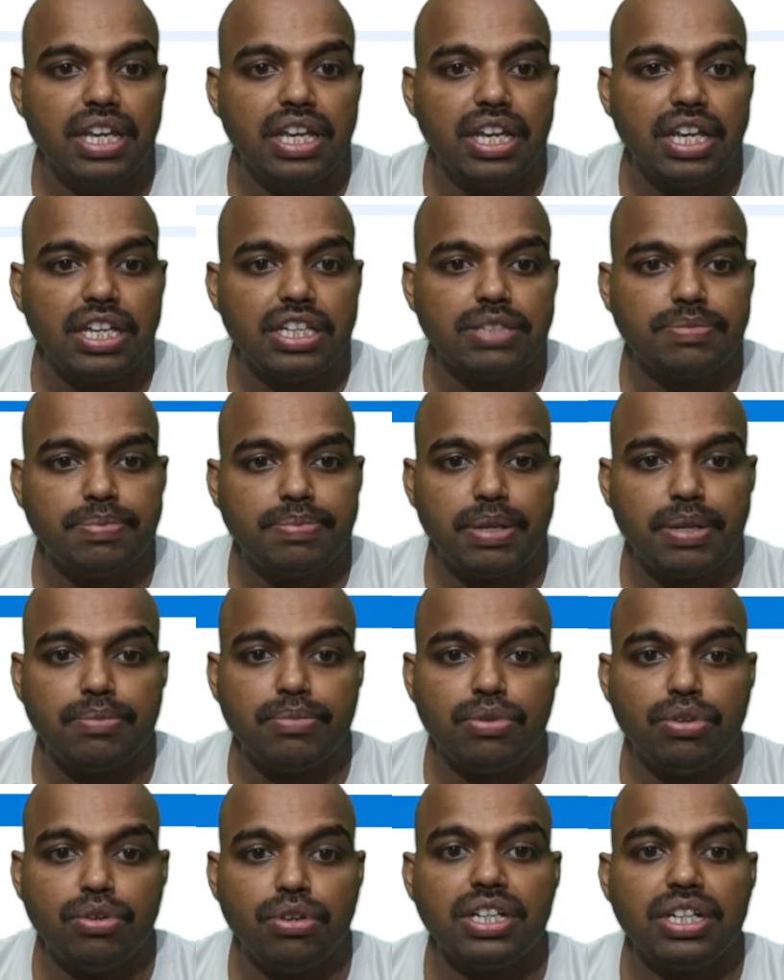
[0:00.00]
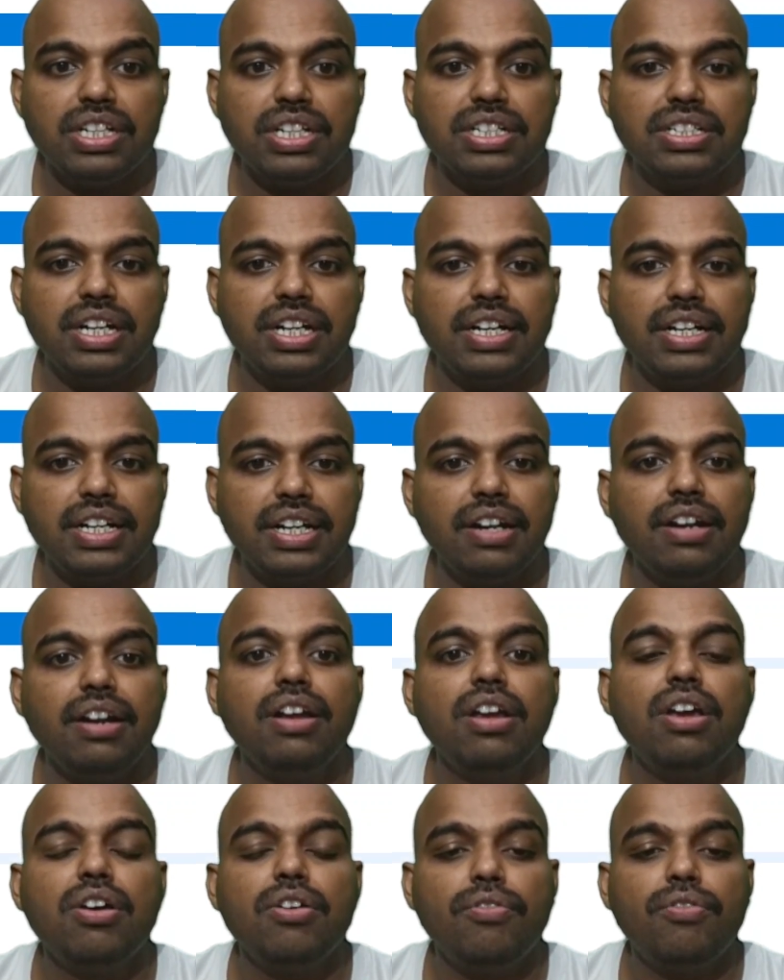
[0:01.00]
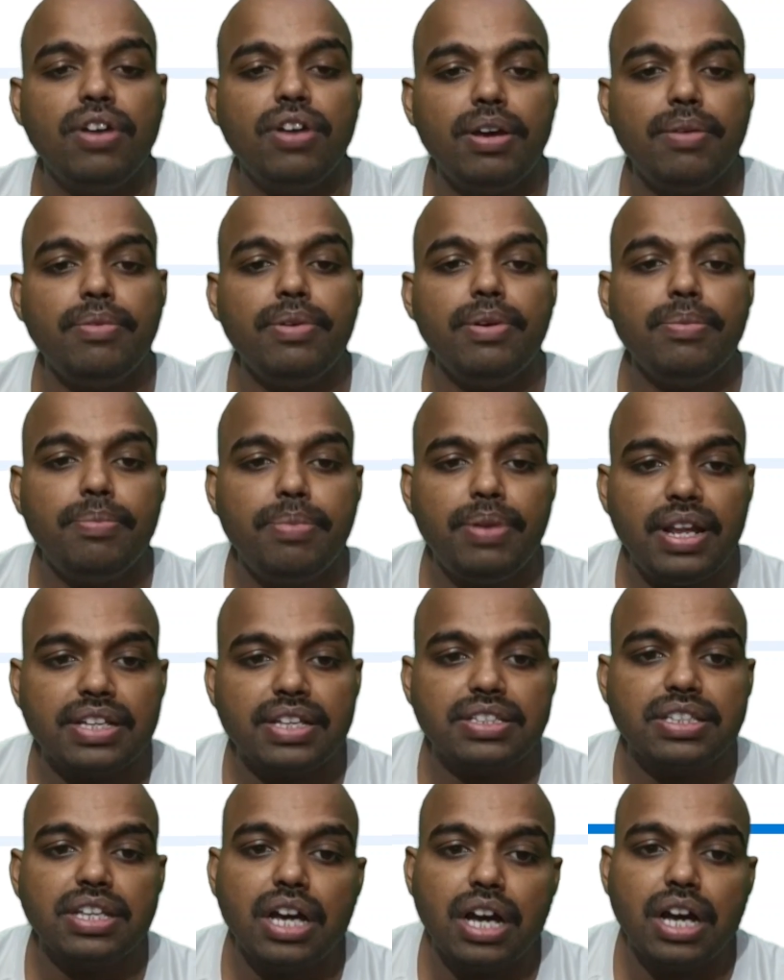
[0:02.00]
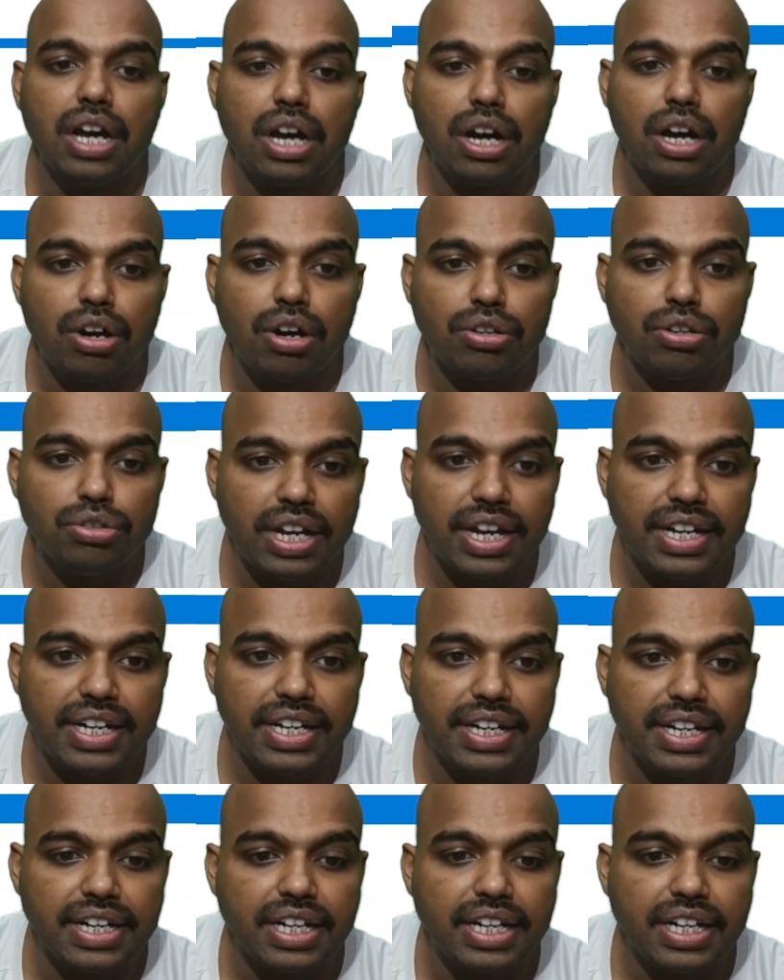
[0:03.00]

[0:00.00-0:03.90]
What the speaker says: Spring Boot Starter Web Flex. How you add it?